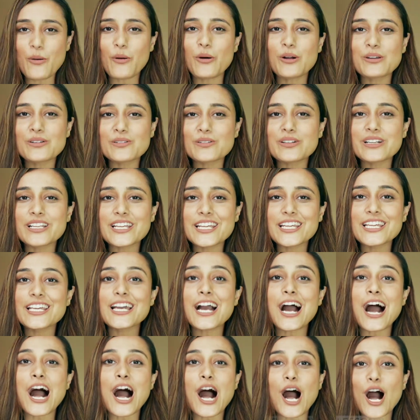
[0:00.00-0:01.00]
already
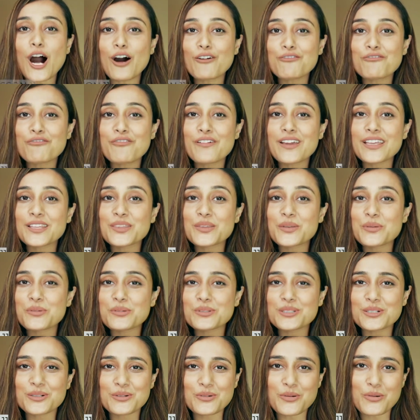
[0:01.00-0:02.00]
halfway through
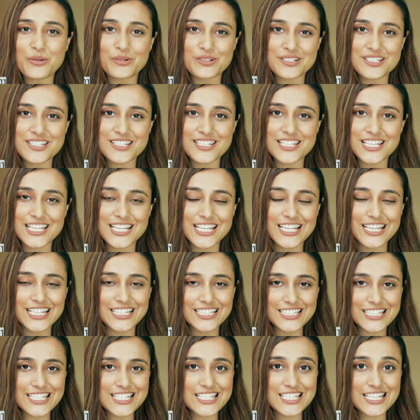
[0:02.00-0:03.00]
the course.
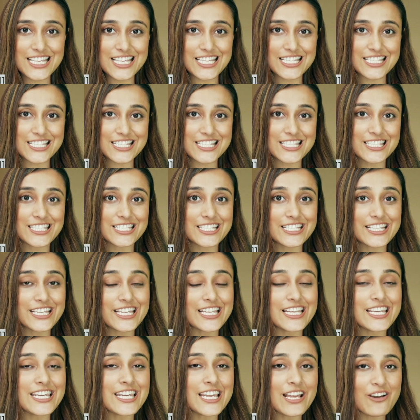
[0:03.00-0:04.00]
This is the
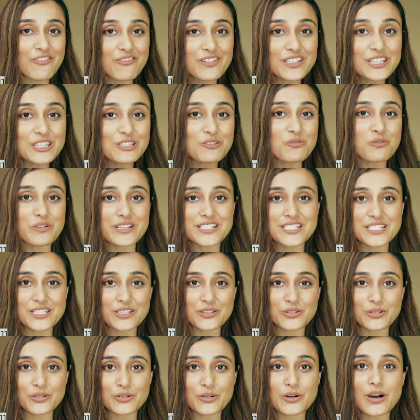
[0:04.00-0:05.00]
11th
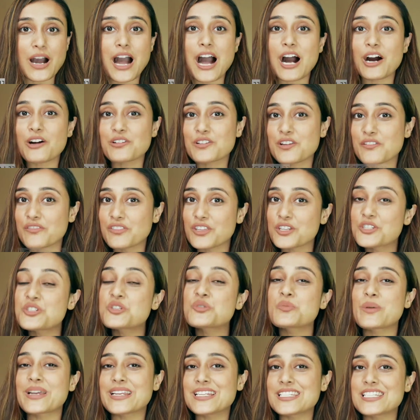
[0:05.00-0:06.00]
video out of the
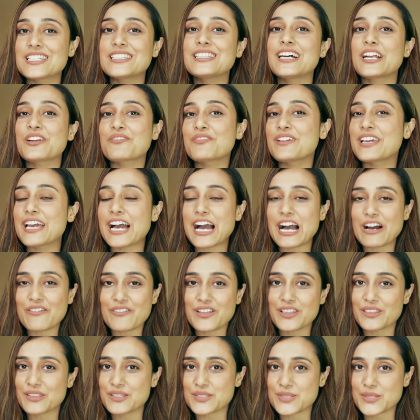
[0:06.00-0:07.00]
20 that we have
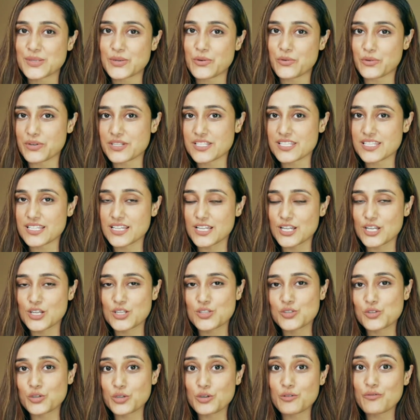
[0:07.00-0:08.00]
in this course.
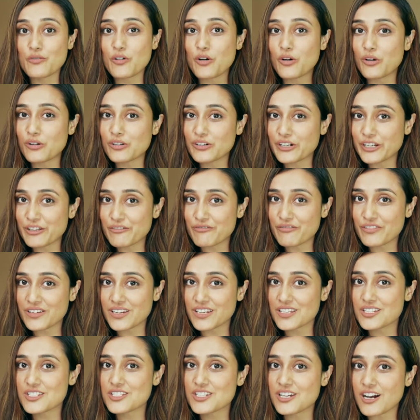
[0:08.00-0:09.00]
So you've already
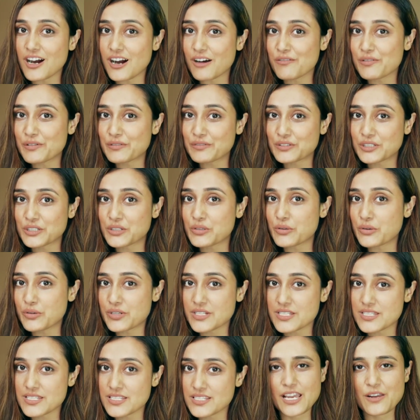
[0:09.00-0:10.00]
finished half of the
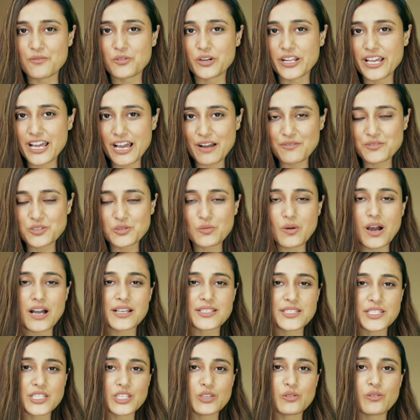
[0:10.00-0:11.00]
course. And what I have to
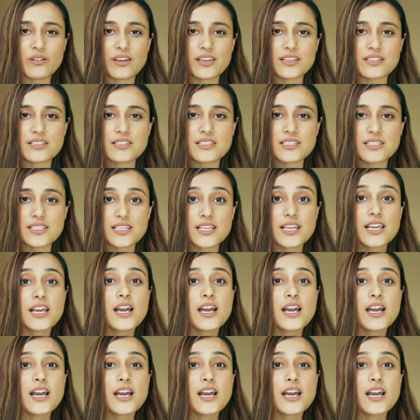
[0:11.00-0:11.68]
ask you is,